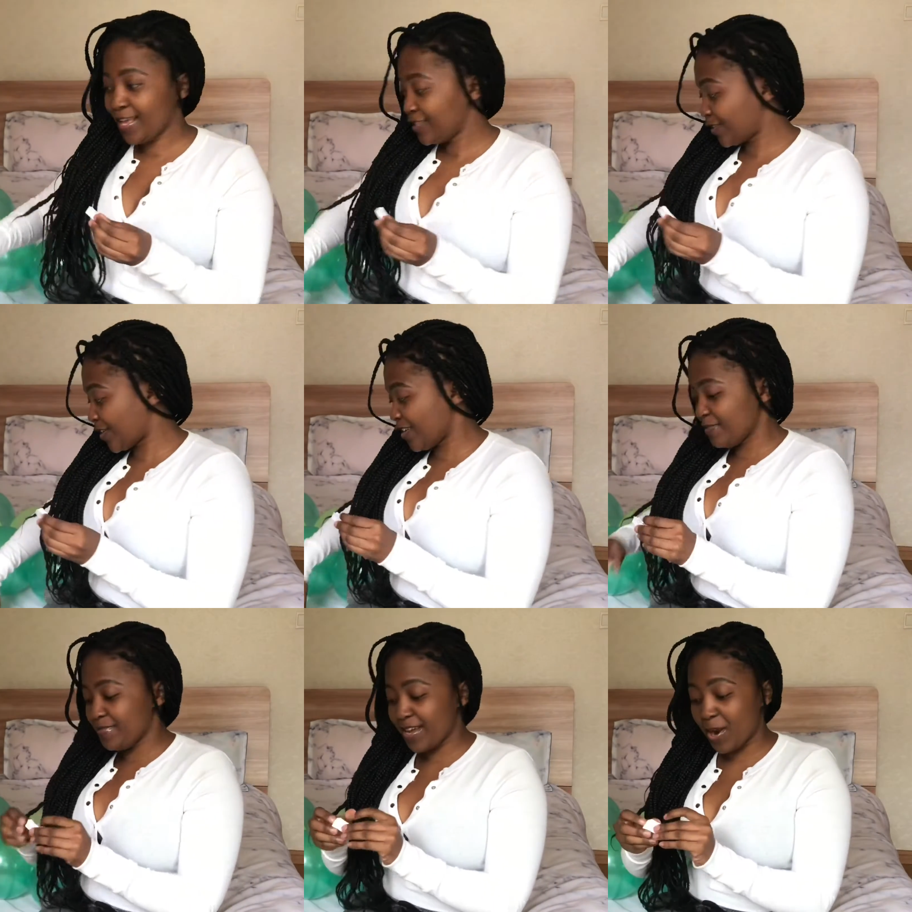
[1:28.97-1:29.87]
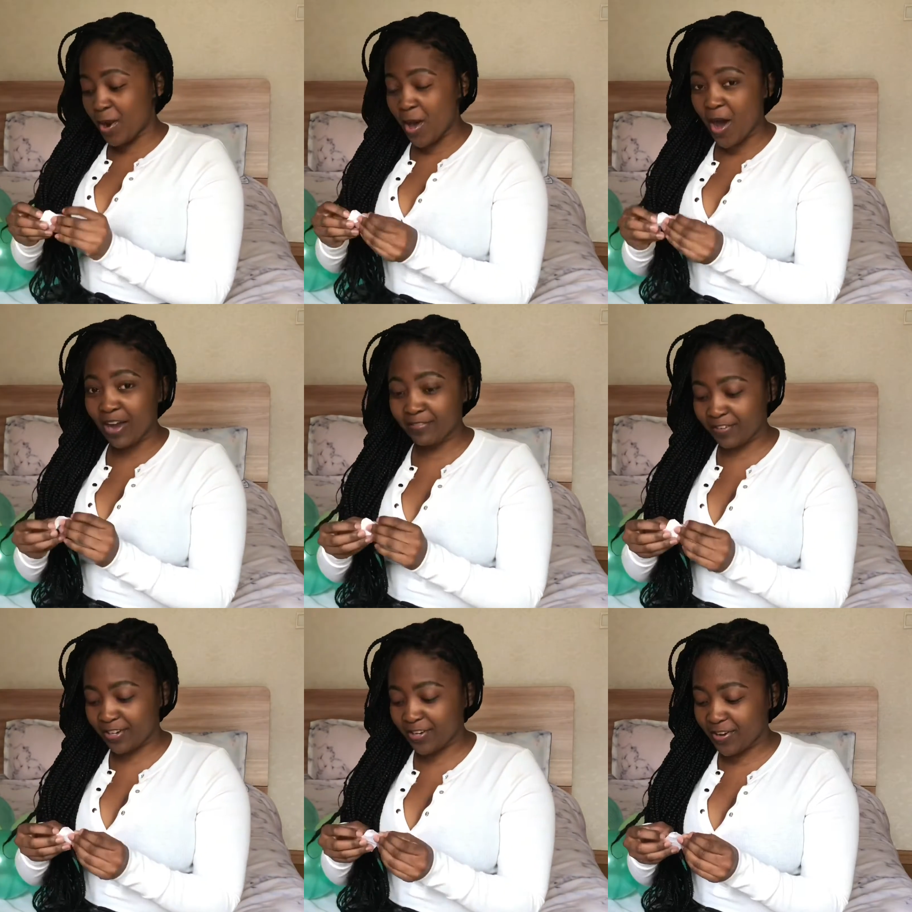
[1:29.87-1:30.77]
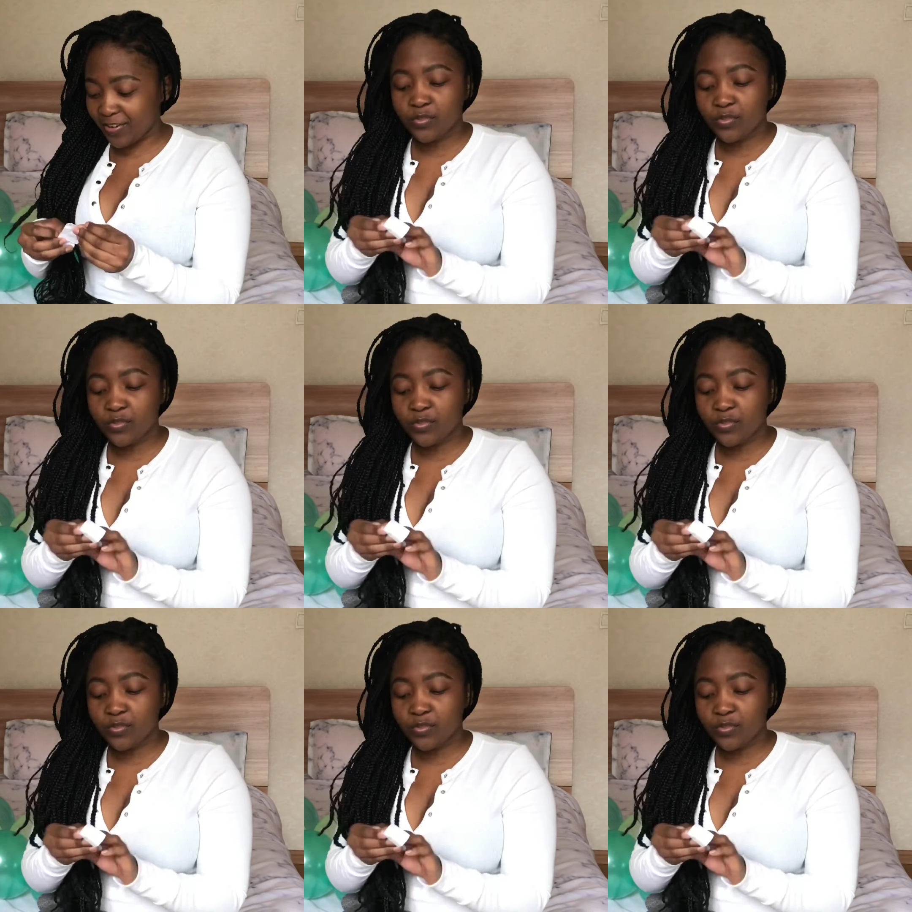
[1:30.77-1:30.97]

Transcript: It's gonna be a long video.